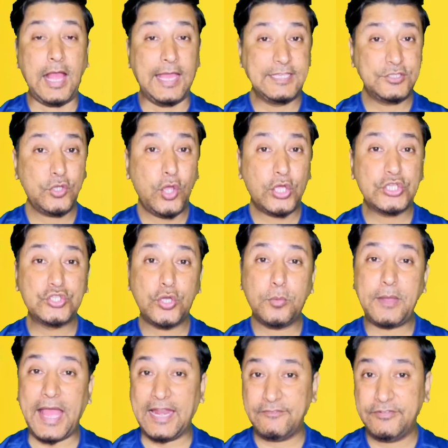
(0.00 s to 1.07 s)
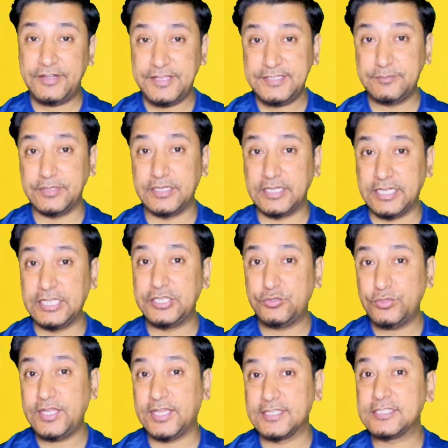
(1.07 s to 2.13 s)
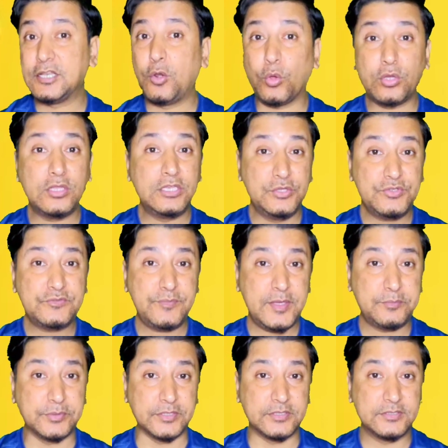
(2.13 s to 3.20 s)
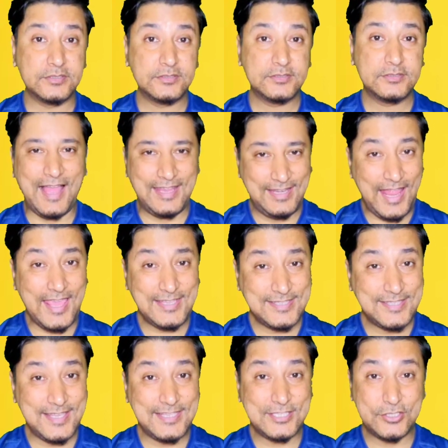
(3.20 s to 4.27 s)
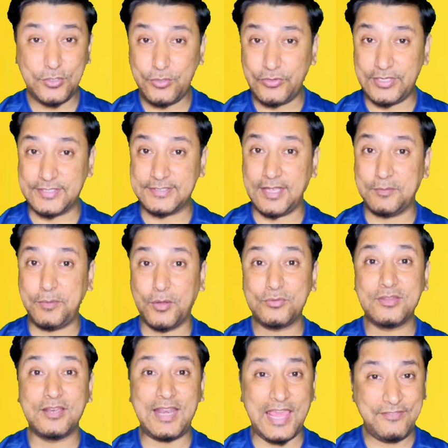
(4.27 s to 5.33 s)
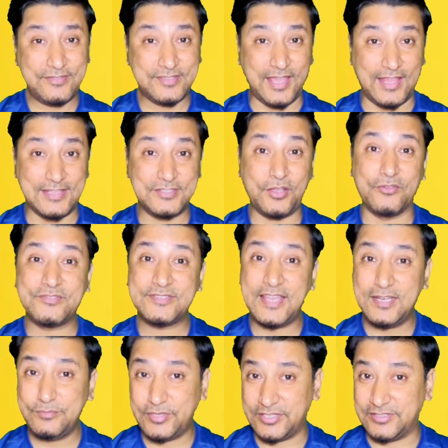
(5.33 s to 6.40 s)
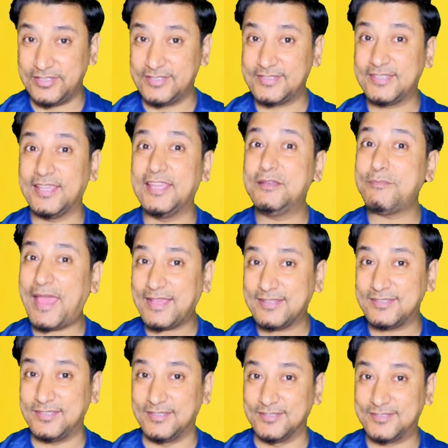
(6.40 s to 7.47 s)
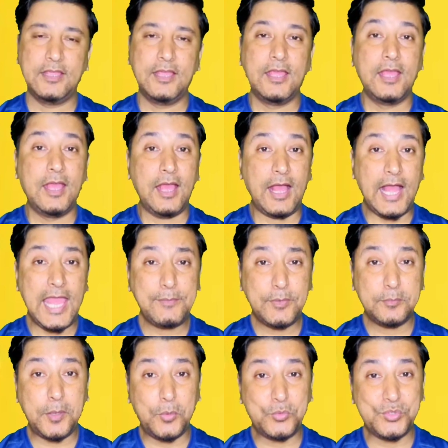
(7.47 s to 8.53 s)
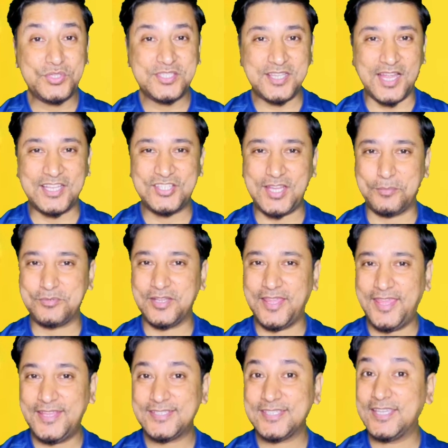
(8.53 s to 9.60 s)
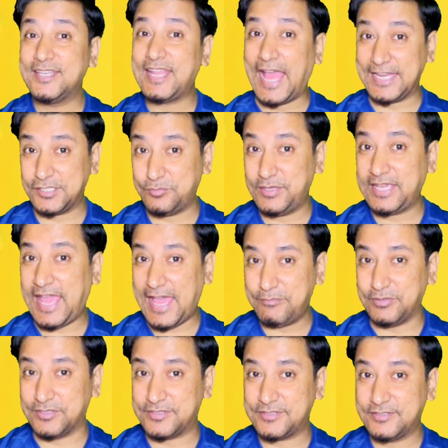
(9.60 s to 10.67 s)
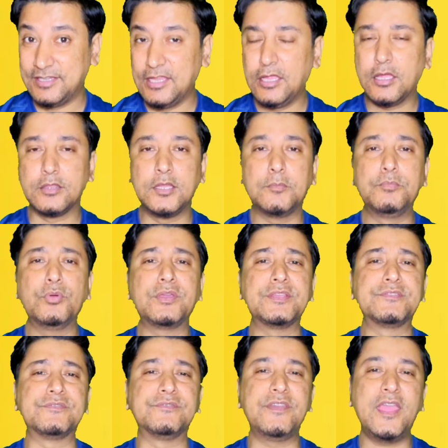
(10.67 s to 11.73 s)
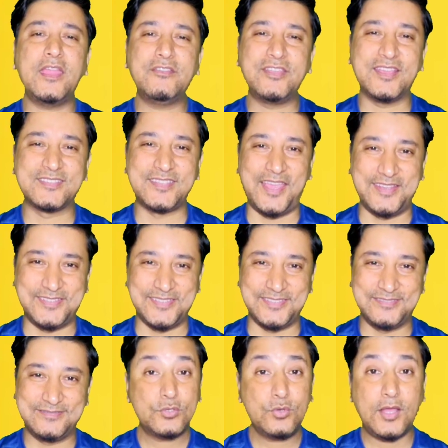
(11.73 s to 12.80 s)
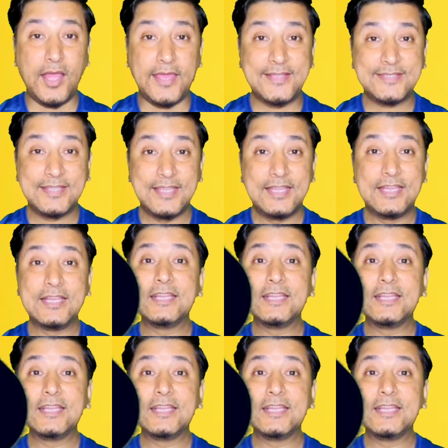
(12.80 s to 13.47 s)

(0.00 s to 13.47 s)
I saw a job advertisement in today's local newspaper. I like seeing stories about the lifestyles of celebrities in magazines. I am about to start chapter 8 in Atomic Habits. The book is very exciting. So guys,